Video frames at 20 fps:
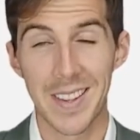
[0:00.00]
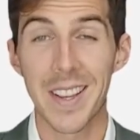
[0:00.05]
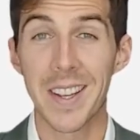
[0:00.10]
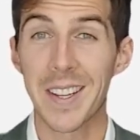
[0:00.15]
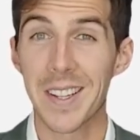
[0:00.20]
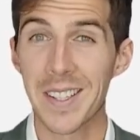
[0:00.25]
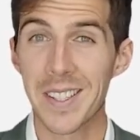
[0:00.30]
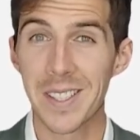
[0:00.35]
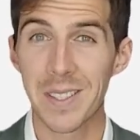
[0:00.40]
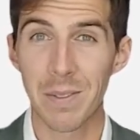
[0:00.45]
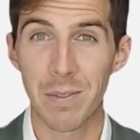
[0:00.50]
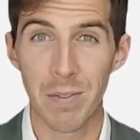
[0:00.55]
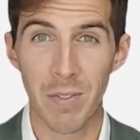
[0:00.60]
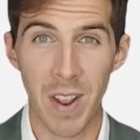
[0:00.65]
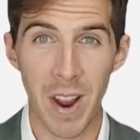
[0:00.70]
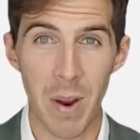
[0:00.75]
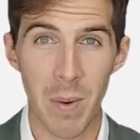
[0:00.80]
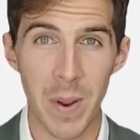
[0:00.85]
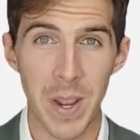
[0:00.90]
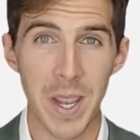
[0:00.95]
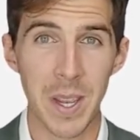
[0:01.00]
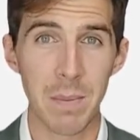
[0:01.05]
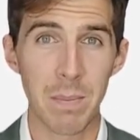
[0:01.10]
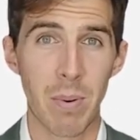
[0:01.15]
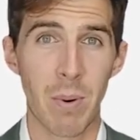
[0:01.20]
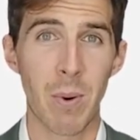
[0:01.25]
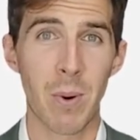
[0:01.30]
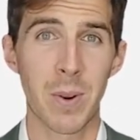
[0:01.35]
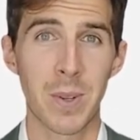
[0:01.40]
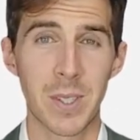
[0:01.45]
It is very
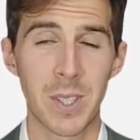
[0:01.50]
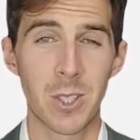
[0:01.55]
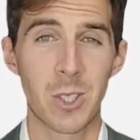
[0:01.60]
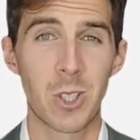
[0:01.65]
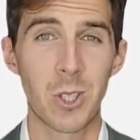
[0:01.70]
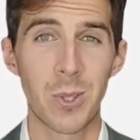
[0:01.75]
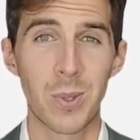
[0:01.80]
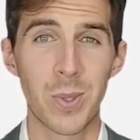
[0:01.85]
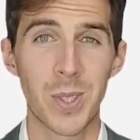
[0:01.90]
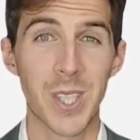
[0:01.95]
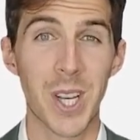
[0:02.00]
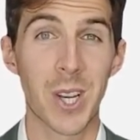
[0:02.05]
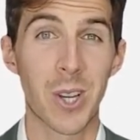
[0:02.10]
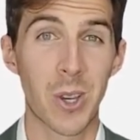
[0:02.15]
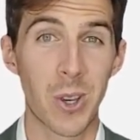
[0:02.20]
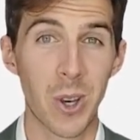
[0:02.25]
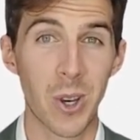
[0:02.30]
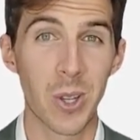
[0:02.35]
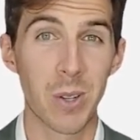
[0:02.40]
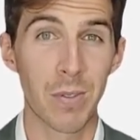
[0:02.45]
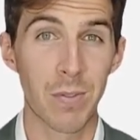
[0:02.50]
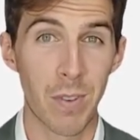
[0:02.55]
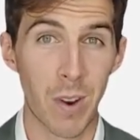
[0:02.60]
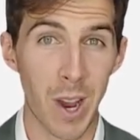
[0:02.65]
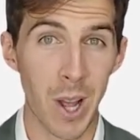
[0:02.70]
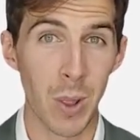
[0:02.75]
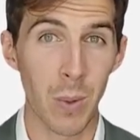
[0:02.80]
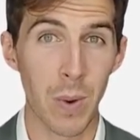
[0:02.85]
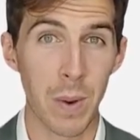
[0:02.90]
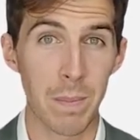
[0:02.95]
important to choose a good
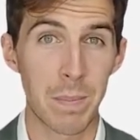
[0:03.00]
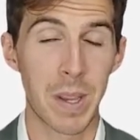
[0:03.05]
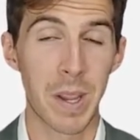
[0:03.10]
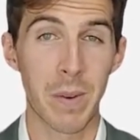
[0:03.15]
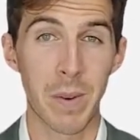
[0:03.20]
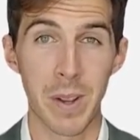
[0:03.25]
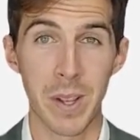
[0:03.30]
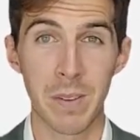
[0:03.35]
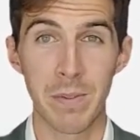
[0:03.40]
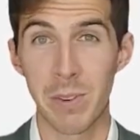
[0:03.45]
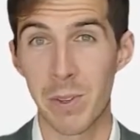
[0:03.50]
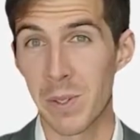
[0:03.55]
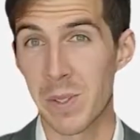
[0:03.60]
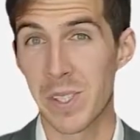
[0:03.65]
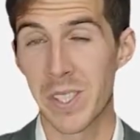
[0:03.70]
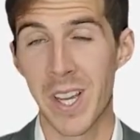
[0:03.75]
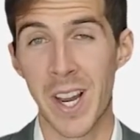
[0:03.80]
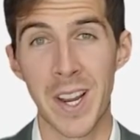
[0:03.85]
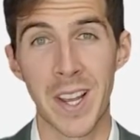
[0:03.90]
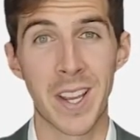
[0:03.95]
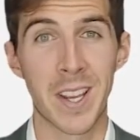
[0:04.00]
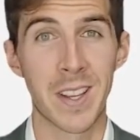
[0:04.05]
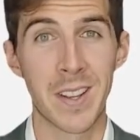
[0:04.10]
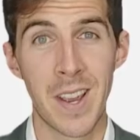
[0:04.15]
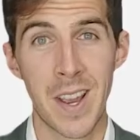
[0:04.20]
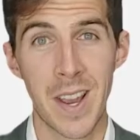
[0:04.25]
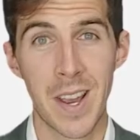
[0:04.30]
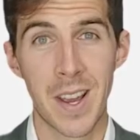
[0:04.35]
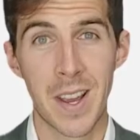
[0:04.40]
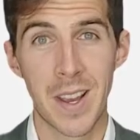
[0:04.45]
follow-up period for your study,
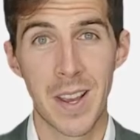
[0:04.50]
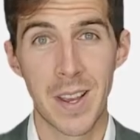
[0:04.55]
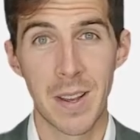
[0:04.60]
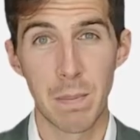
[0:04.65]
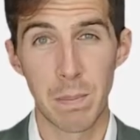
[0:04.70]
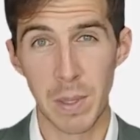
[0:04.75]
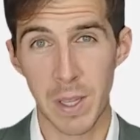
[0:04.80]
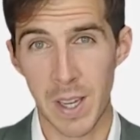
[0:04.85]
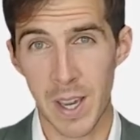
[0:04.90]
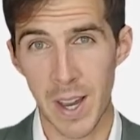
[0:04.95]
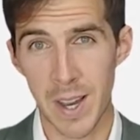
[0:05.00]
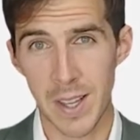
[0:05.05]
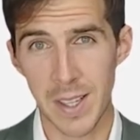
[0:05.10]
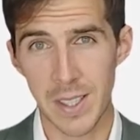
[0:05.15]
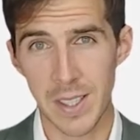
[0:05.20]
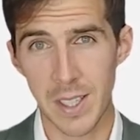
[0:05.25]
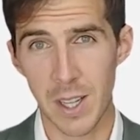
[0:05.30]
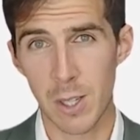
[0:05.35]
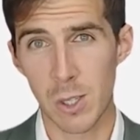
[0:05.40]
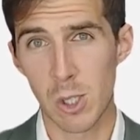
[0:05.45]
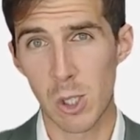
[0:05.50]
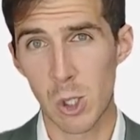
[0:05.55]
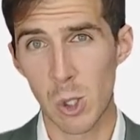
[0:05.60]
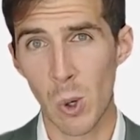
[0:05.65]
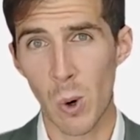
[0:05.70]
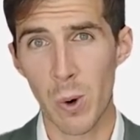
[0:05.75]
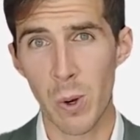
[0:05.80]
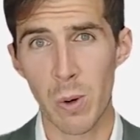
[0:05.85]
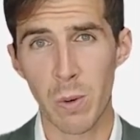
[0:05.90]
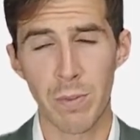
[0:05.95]
because a
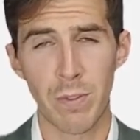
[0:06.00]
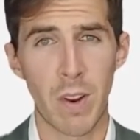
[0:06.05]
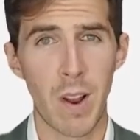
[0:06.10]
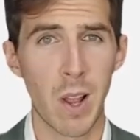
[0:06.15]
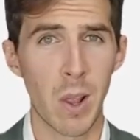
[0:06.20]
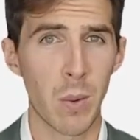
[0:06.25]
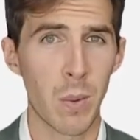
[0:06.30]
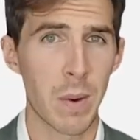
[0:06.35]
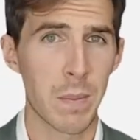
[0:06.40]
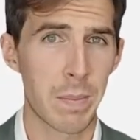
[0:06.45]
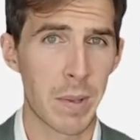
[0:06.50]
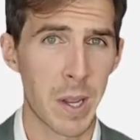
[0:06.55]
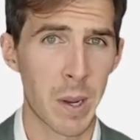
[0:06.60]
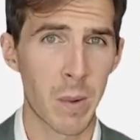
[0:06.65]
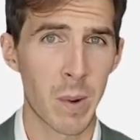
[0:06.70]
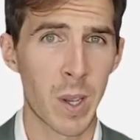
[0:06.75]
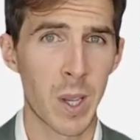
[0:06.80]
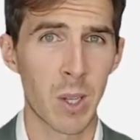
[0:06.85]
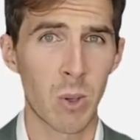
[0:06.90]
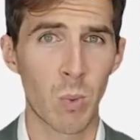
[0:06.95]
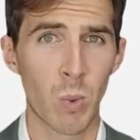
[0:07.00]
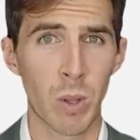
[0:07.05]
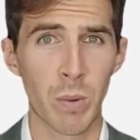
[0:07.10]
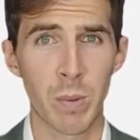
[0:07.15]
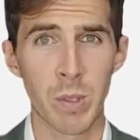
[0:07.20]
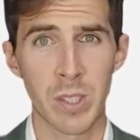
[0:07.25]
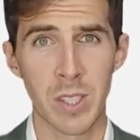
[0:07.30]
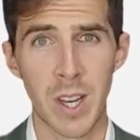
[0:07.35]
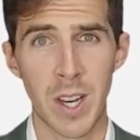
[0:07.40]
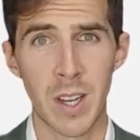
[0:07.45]
shorter follow-up period
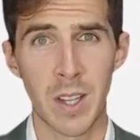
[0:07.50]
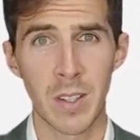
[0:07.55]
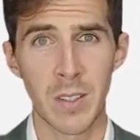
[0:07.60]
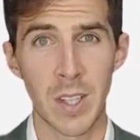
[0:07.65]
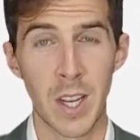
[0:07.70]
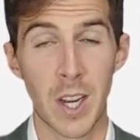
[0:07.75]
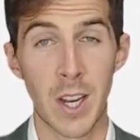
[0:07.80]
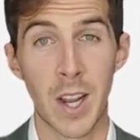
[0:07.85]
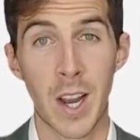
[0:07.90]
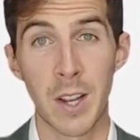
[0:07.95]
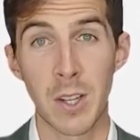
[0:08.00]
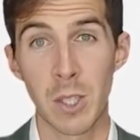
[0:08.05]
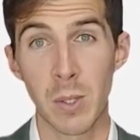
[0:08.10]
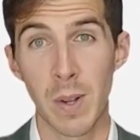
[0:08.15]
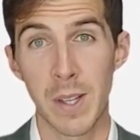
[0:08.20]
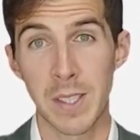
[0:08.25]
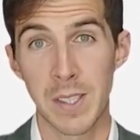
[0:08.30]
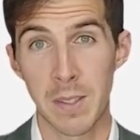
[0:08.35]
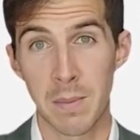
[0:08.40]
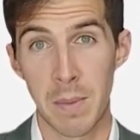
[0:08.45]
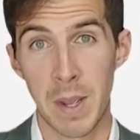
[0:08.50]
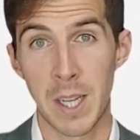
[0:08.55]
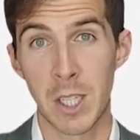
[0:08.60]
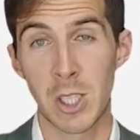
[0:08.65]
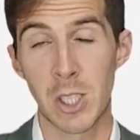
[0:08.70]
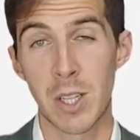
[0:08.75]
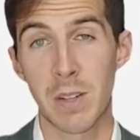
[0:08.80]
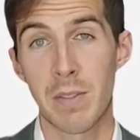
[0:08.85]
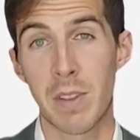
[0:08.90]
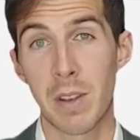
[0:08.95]
will result in an
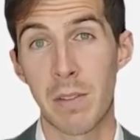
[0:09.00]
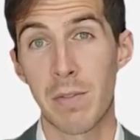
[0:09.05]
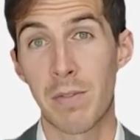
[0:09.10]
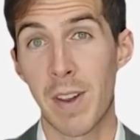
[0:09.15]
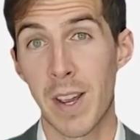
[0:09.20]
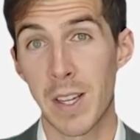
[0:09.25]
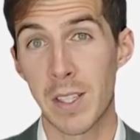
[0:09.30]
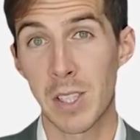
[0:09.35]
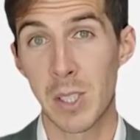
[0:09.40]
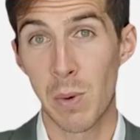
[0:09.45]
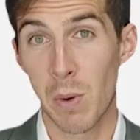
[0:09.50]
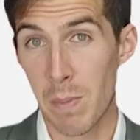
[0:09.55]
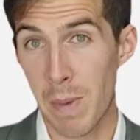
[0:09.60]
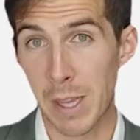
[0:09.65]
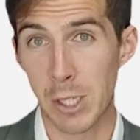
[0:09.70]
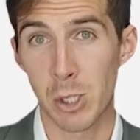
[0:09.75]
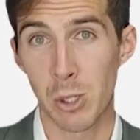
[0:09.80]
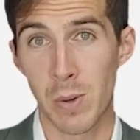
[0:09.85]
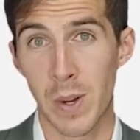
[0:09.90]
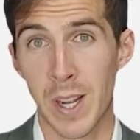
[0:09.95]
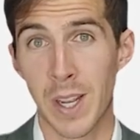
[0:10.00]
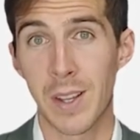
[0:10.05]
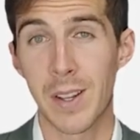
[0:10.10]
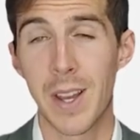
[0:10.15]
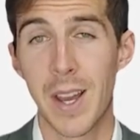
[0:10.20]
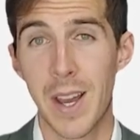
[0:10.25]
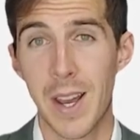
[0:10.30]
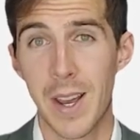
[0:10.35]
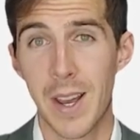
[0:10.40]
underestimation of the effects you are measuring.